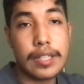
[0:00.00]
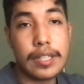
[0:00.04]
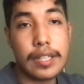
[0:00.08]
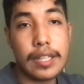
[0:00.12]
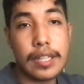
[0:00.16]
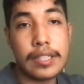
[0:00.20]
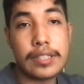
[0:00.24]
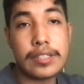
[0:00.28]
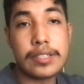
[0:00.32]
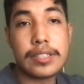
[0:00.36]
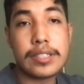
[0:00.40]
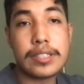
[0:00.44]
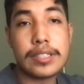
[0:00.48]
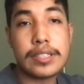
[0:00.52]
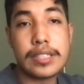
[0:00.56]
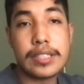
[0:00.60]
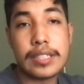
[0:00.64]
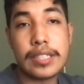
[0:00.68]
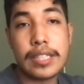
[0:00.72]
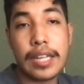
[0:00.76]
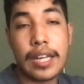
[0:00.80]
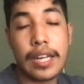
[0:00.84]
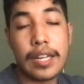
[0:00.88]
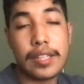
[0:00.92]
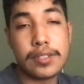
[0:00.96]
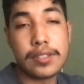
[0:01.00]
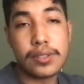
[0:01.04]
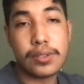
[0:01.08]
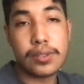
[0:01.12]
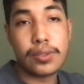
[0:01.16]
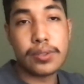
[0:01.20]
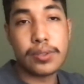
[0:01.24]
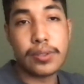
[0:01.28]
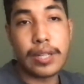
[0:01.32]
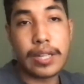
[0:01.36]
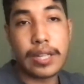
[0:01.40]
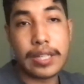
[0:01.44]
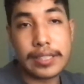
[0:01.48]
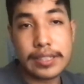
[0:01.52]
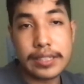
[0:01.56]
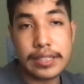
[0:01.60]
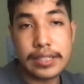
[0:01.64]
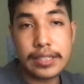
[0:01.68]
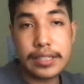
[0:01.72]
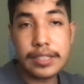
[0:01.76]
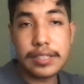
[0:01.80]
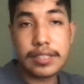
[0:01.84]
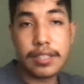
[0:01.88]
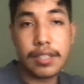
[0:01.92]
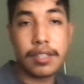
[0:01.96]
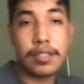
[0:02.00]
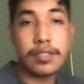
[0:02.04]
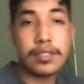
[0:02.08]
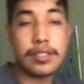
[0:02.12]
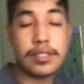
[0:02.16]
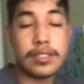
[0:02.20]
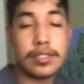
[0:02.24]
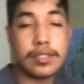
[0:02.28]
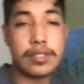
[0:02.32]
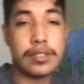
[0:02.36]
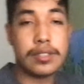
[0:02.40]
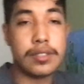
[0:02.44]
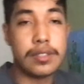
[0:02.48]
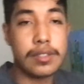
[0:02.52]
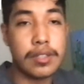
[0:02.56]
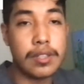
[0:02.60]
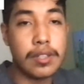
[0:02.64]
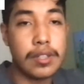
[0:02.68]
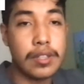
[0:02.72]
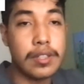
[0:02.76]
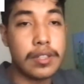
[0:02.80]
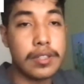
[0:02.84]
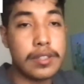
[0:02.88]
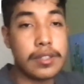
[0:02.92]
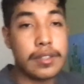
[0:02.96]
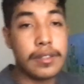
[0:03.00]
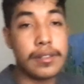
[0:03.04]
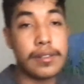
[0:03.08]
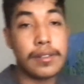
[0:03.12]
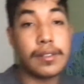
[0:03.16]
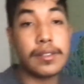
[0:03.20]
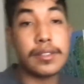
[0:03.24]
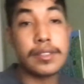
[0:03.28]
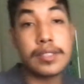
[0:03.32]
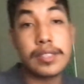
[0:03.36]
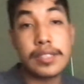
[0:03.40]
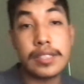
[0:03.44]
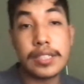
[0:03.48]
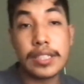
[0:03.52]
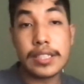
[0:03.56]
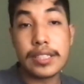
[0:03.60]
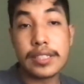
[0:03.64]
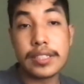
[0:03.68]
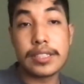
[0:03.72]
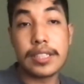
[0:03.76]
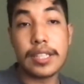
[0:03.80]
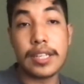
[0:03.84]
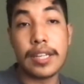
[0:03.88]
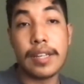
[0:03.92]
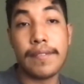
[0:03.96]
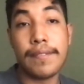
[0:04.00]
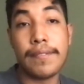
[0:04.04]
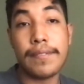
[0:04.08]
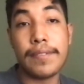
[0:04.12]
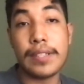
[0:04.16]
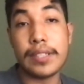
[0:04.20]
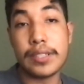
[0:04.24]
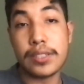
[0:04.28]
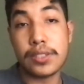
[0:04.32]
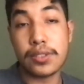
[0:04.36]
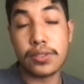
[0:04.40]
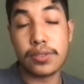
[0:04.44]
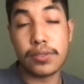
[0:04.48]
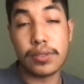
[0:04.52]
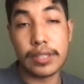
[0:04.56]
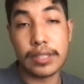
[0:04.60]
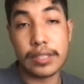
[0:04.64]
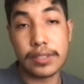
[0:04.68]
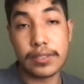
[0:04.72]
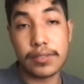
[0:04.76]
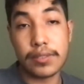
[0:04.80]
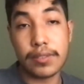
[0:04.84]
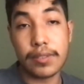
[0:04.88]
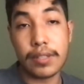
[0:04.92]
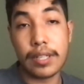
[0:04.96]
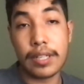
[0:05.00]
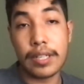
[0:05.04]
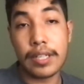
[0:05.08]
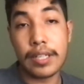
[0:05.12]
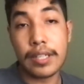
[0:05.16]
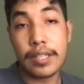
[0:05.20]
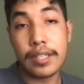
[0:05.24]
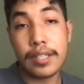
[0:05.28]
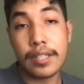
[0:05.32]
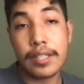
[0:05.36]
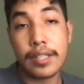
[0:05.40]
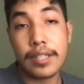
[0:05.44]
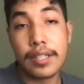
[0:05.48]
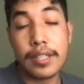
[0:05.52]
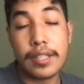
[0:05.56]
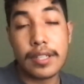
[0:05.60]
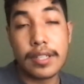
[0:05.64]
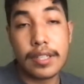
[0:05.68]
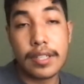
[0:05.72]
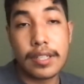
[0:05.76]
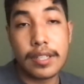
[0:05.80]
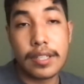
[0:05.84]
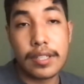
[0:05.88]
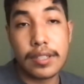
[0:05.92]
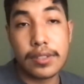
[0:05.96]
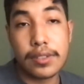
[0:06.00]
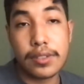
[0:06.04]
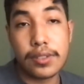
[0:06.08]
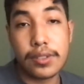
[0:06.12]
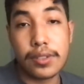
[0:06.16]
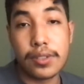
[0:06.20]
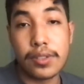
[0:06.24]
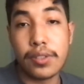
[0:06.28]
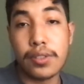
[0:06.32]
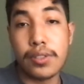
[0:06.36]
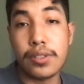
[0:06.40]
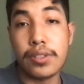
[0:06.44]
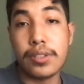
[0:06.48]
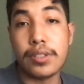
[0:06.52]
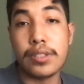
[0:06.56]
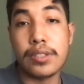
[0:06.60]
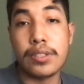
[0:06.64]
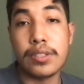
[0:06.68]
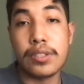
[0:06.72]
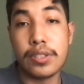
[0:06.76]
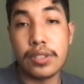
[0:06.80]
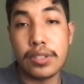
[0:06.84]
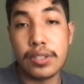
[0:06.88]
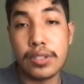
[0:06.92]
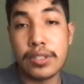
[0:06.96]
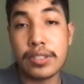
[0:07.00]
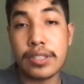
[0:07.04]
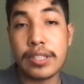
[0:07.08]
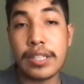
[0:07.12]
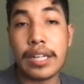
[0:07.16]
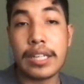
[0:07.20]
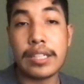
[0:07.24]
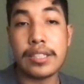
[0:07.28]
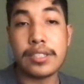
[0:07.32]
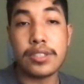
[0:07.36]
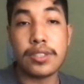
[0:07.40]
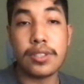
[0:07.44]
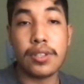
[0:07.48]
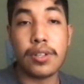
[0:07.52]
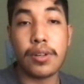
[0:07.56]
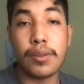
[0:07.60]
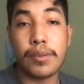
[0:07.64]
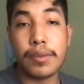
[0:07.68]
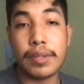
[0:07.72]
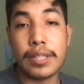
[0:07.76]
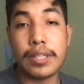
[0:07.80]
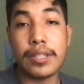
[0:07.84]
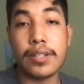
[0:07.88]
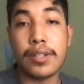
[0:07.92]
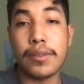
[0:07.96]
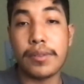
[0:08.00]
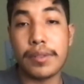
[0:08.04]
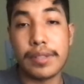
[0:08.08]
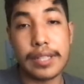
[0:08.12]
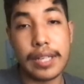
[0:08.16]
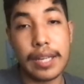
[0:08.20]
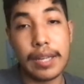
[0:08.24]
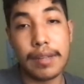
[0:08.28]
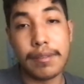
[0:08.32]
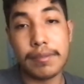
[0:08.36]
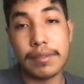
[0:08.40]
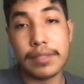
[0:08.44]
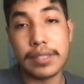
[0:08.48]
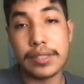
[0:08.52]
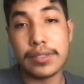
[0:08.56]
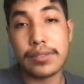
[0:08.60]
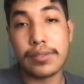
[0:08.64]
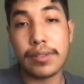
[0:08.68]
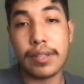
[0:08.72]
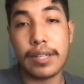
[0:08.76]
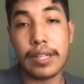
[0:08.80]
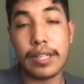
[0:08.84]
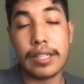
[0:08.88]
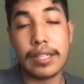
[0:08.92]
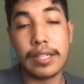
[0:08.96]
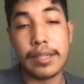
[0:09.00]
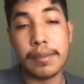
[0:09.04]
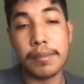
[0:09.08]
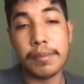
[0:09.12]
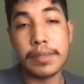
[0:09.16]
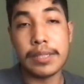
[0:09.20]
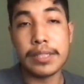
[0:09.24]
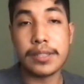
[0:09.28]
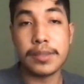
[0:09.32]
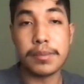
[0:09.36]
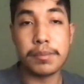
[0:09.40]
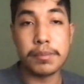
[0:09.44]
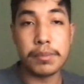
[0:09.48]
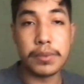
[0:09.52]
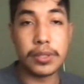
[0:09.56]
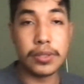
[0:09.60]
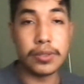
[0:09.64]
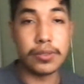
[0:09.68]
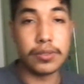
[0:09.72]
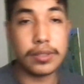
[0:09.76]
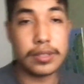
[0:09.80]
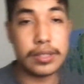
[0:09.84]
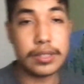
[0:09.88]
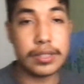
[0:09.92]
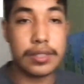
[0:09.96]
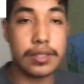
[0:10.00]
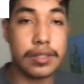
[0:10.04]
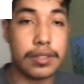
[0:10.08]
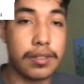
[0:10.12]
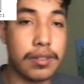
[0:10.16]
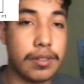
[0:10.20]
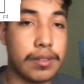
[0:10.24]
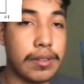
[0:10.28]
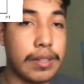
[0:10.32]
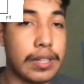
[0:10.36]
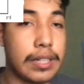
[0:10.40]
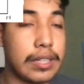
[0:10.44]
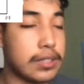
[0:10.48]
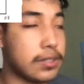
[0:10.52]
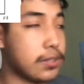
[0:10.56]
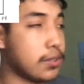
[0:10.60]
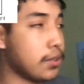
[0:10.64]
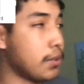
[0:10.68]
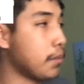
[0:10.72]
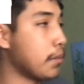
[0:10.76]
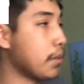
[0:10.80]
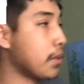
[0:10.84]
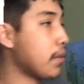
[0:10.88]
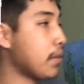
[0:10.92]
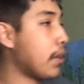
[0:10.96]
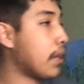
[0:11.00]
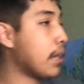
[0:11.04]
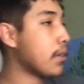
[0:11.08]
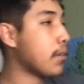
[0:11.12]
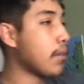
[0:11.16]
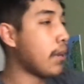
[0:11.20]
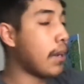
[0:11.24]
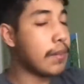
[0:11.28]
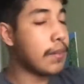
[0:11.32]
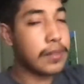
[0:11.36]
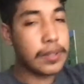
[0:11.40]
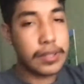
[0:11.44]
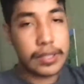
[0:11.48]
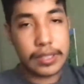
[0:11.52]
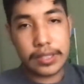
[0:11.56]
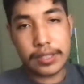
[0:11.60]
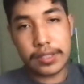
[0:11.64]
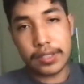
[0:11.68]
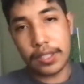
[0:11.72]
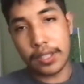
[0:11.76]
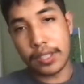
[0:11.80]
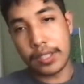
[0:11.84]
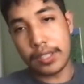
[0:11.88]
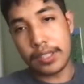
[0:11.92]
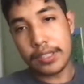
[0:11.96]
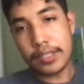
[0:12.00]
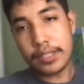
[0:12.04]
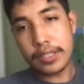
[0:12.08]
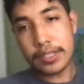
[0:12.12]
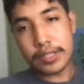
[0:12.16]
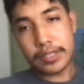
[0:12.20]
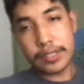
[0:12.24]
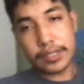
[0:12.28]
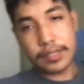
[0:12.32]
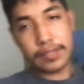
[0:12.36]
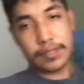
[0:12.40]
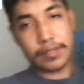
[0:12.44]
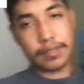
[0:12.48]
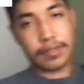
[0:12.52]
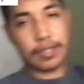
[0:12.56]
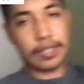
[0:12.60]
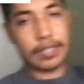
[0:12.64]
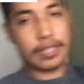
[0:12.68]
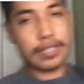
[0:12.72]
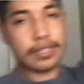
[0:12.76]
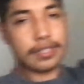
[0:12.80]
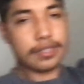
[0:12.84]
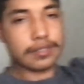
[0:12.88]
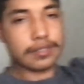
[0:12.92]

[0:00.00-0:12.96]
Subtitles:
as you can see, that has two X's on the 6th and 5th strings, right? So you guys should already know what that means, right? It means mute. All right, so we're gonna grab our guitars, right?